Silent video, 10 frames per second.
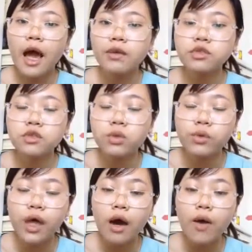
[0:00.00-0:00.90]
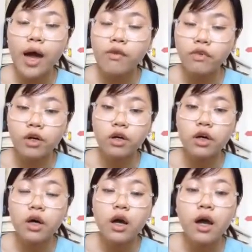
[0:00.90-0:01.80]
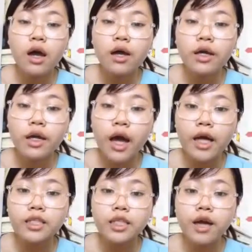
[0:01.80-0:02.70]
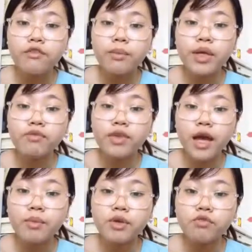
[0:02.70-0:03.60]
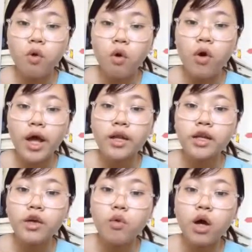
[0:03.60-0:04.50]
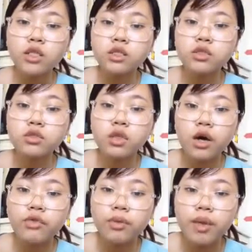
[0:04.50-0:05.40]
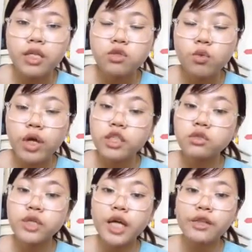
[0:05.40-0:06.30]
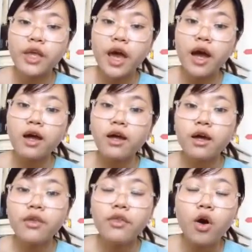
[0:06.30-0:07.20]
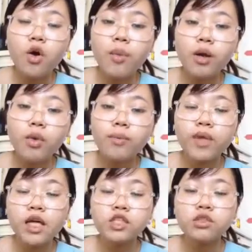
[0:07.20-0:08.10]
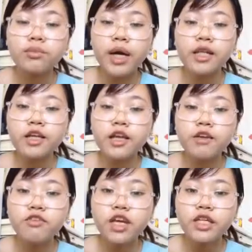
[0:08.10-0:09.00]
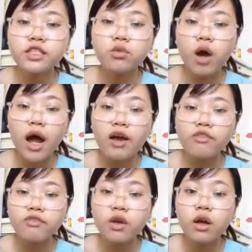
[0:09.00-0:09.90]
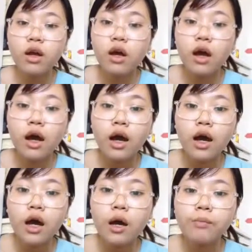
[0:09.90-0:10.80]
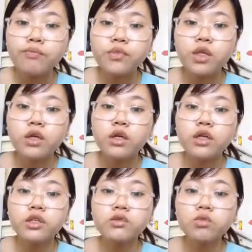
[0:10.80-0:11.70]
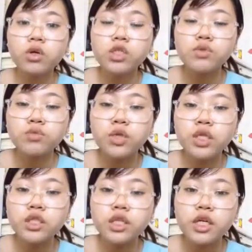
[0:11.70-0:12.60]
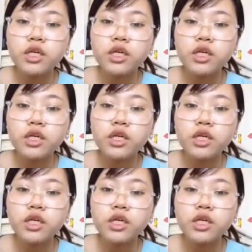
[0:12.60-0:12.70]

afternoon. However, he had never been there before, and he wanted to know the best way to get there. The woman replied to the man, if he drive, it was pretty